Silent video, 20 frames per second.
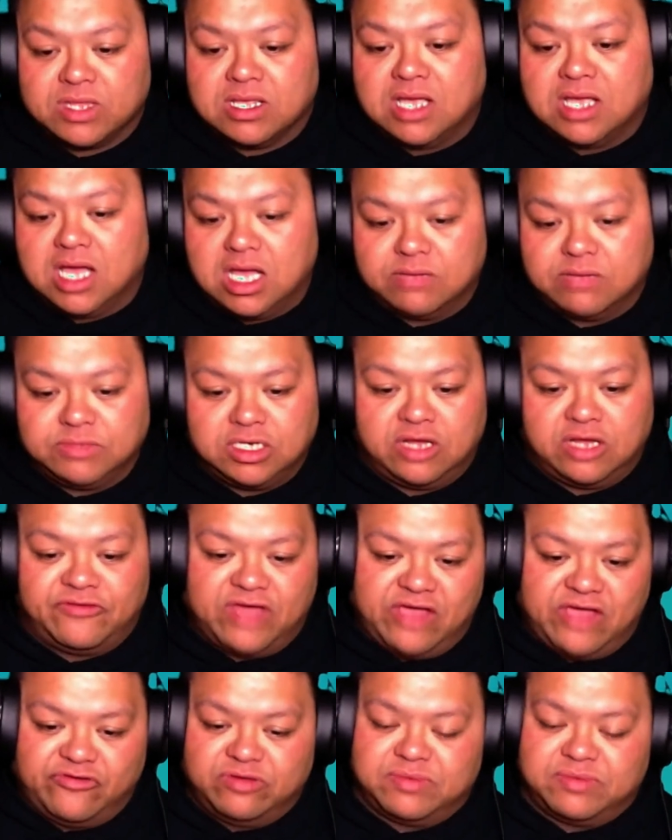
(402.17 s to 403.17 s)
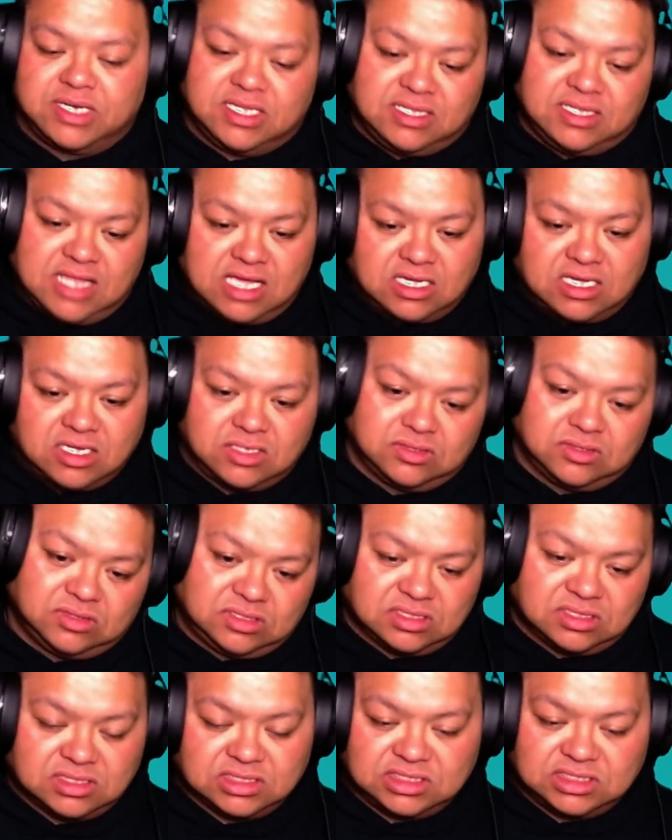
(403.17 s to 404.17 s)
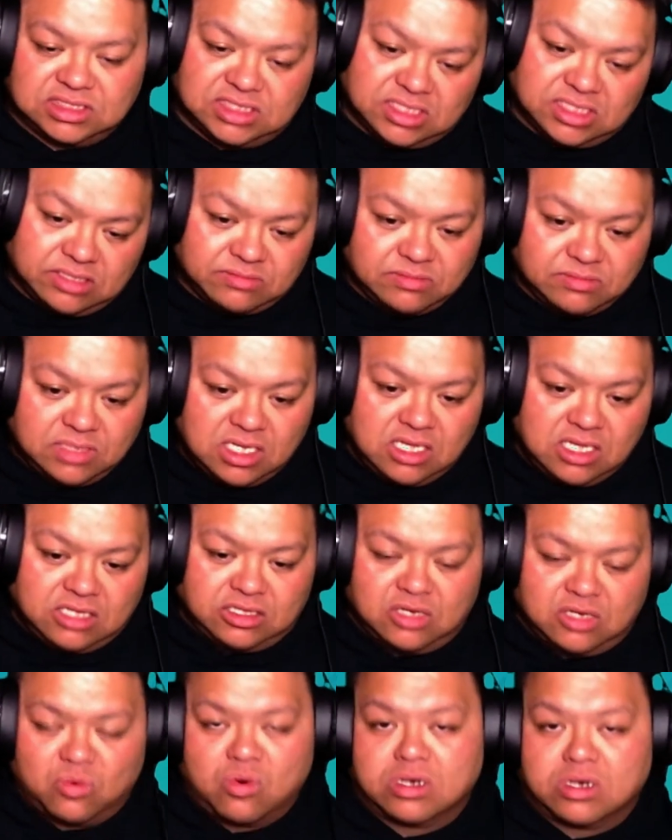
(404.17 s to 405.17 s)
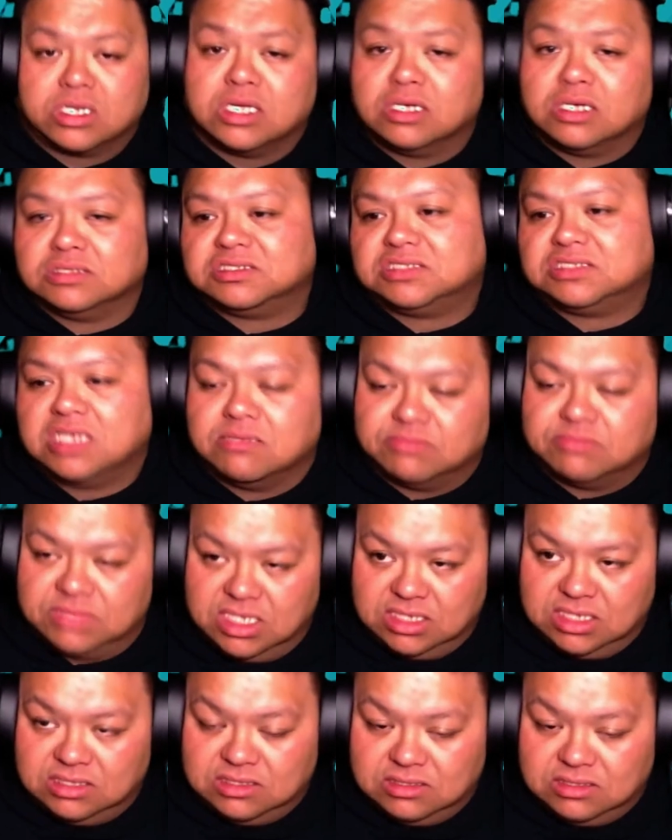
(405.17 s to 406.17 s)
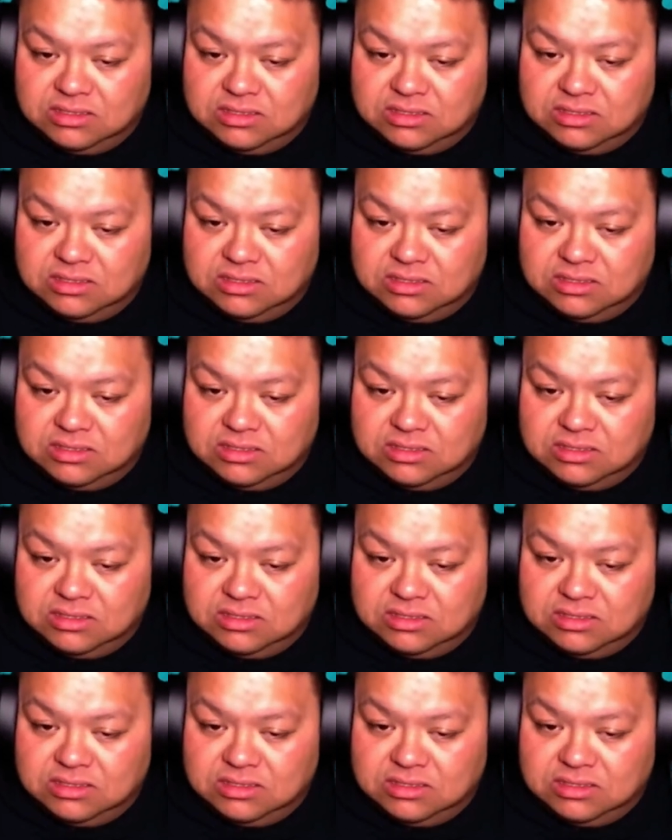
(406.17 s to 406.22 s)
Everybody that goes to the gym, they're working on something.